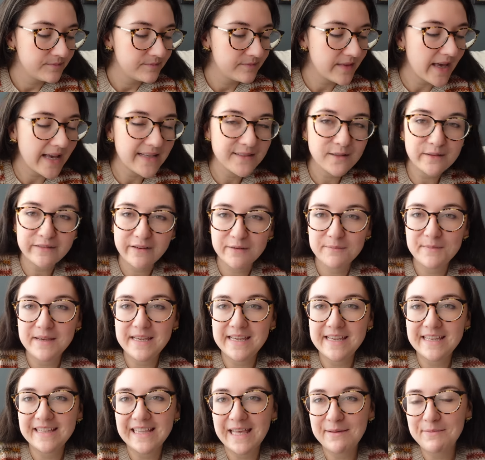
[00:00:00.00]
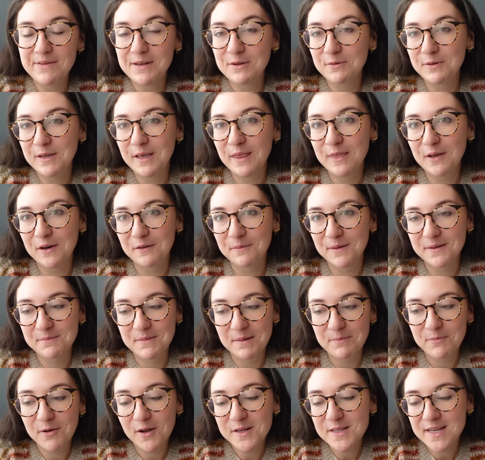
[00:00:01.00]
That's all for me. Let me know what you thought about
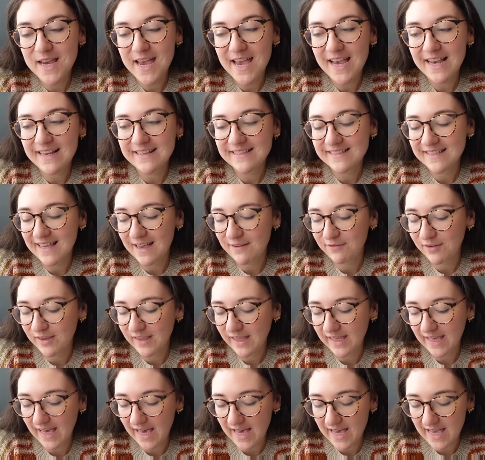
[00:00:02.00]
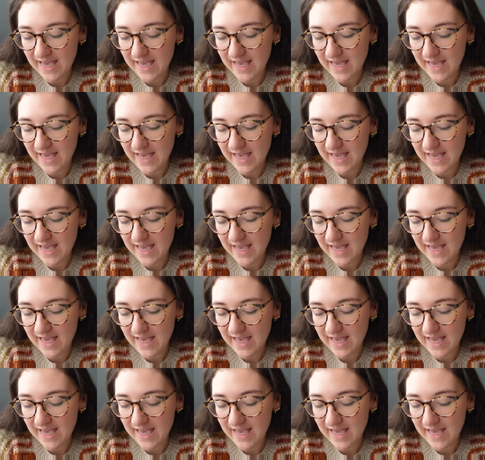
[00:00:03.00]
my projects. I feel like